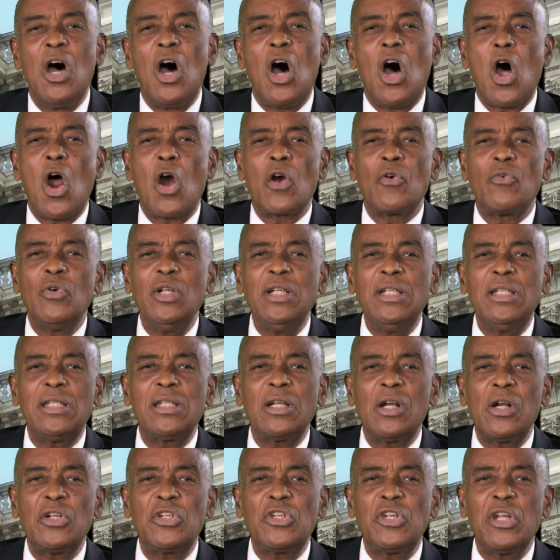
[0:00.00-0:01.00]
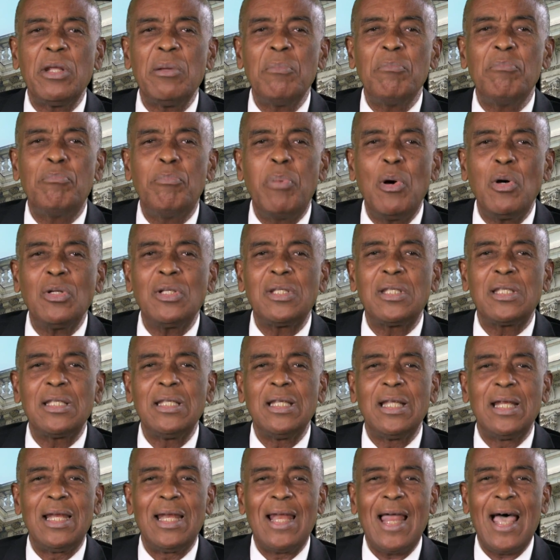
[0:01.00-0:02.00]
or researching books
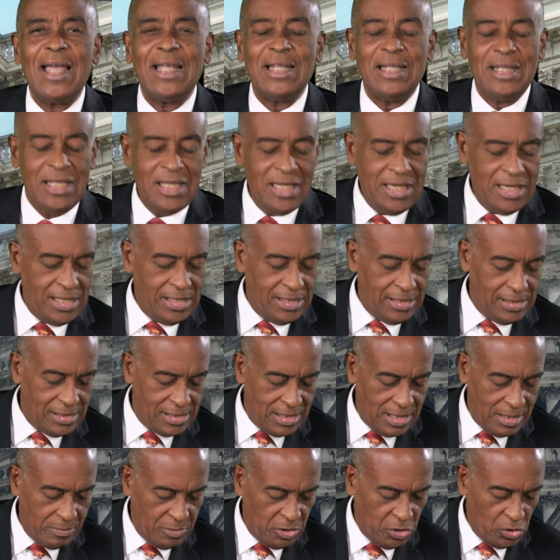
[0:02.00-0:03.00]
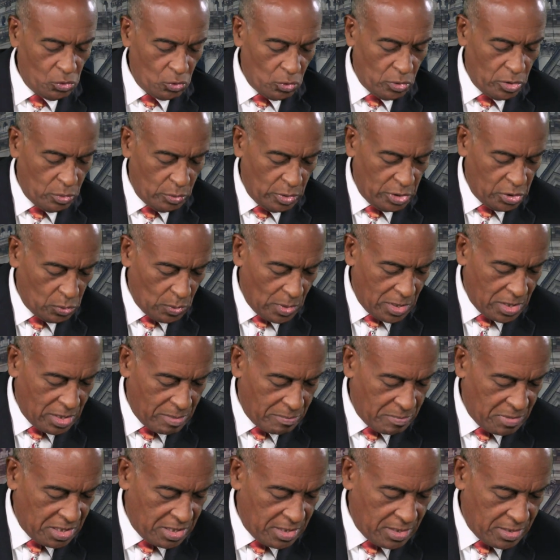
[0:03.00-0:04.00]
like these. Let me show you which one I
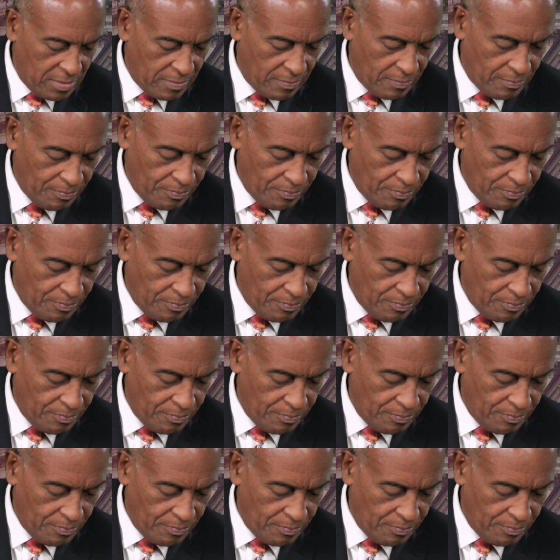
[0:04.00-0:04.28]
mean.